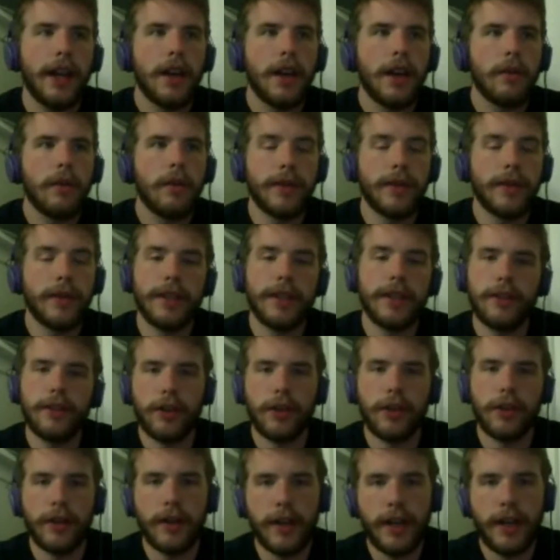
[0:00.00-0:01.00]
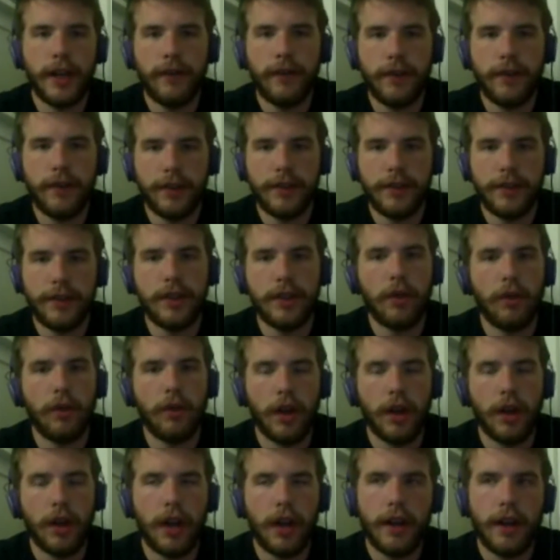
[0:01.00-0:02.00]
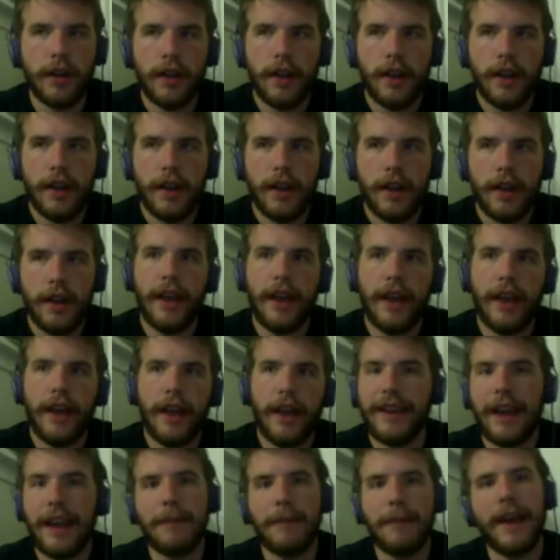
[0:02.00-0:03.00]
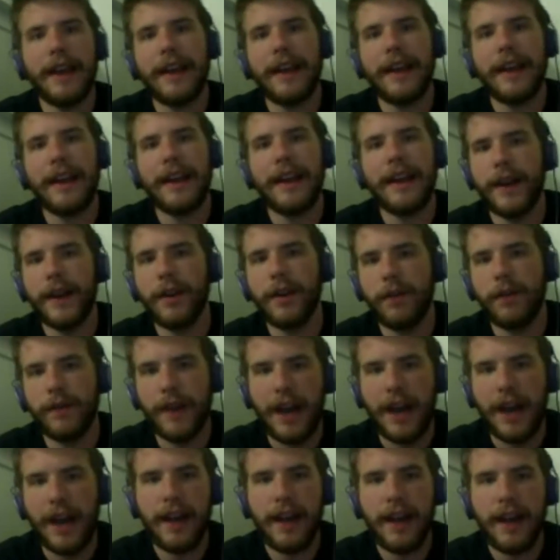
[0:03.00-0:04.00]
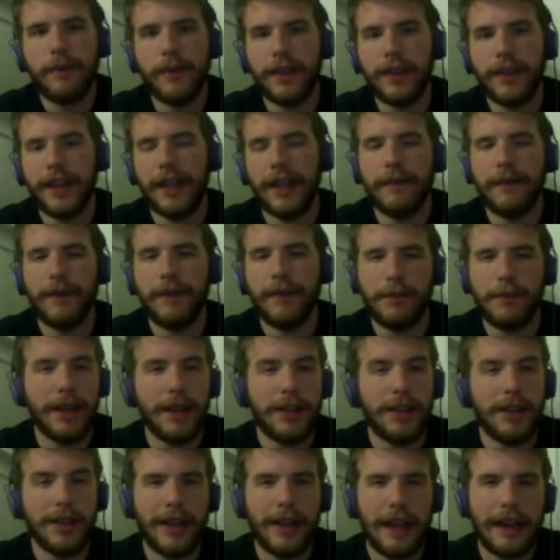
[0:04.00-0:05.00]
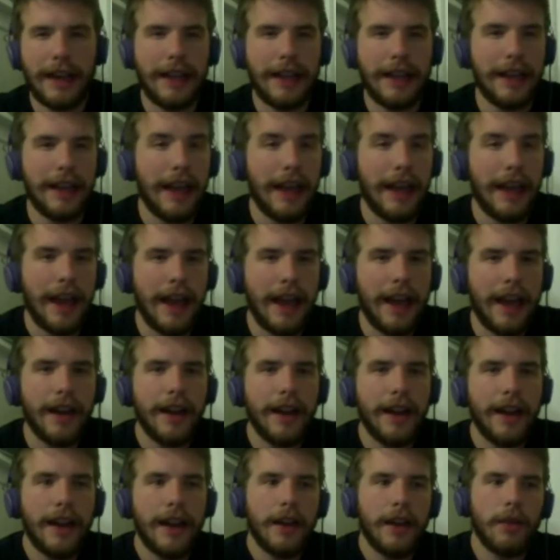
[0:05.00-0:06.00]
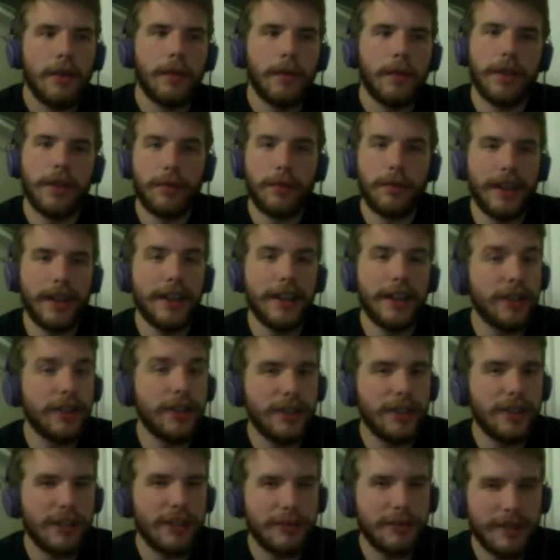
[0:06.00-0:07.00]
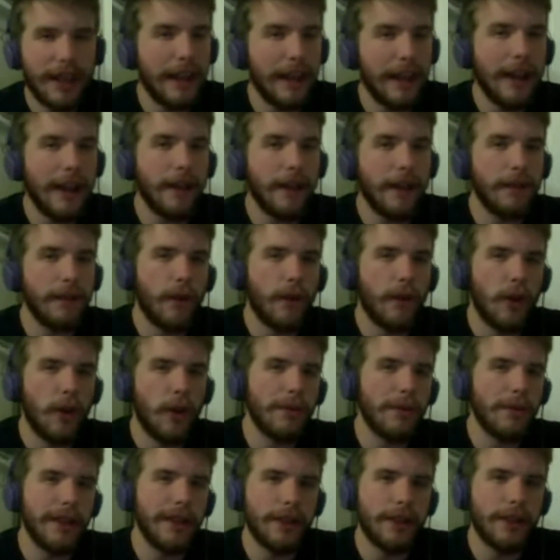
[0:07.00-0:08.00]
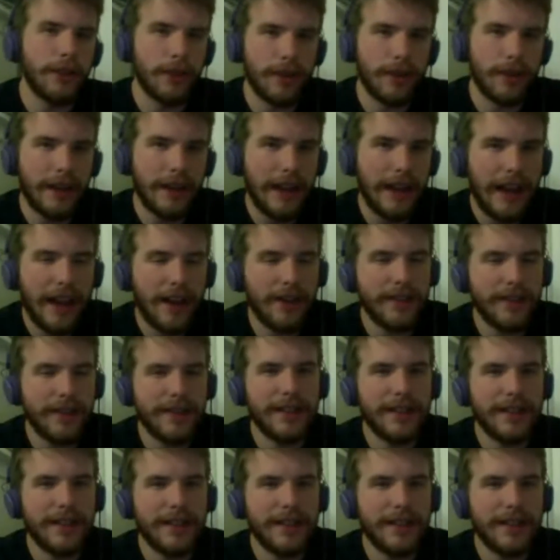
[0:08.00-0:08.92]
was in the jury for so long and then came back at Final Five with the information that he had with relationships that he had formed in the jury house.